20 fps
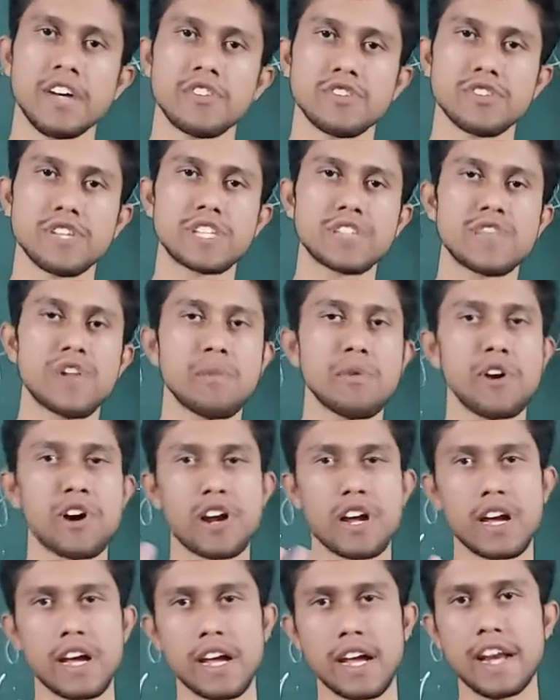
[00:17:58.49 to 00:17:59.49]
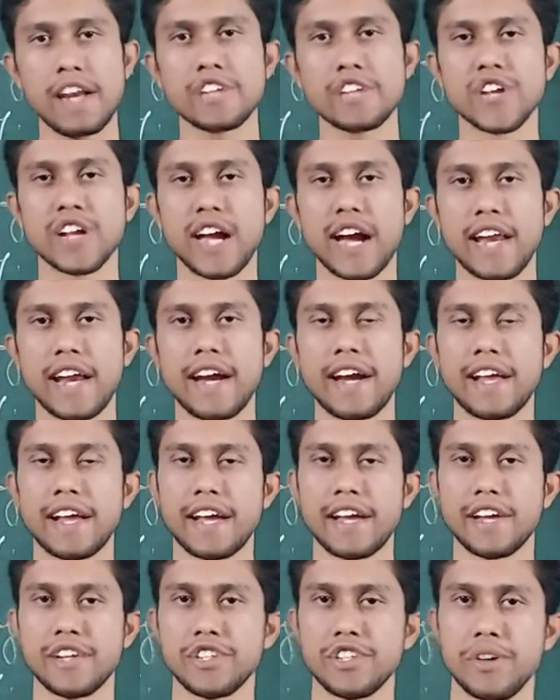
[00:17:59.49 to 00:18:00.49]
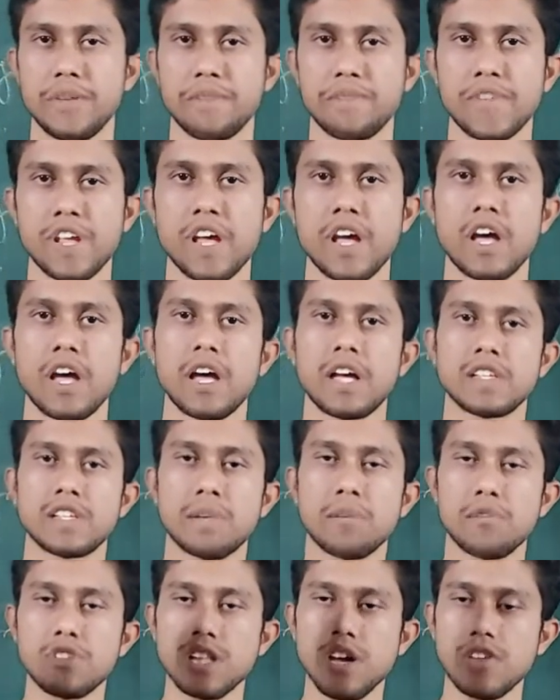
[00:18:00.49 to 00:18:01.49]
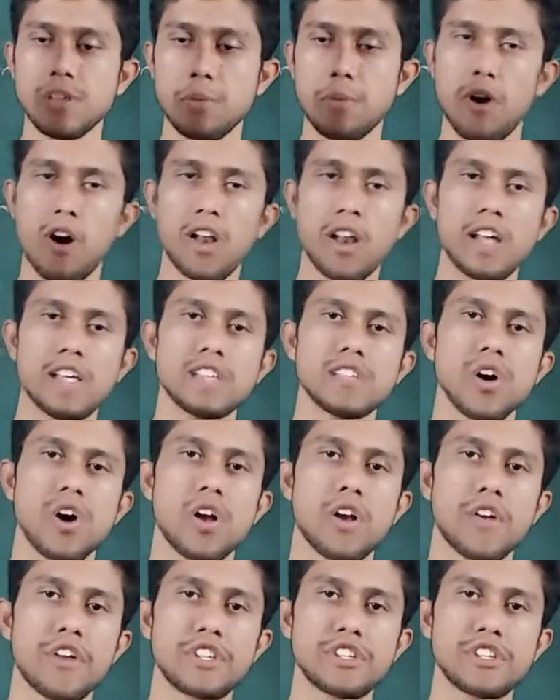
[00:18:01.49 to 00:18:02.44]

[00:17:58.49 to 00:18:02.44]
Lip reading: So this will be your initial kinetic energy. Suppose now the ball is on